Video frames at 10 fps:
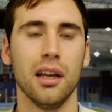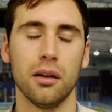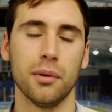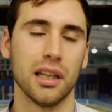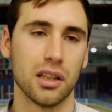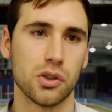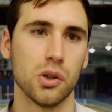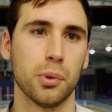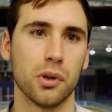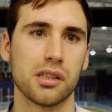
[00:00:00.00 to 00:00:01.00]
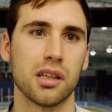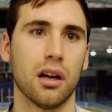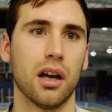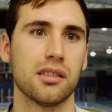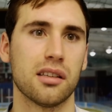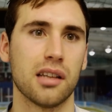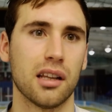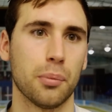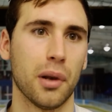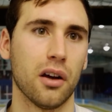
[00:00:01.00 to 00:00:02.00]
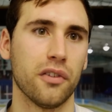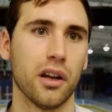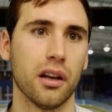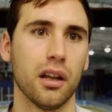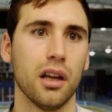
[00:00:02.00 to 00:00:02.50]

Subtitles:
We need the 2 points tonight to stay in the playoff hunt,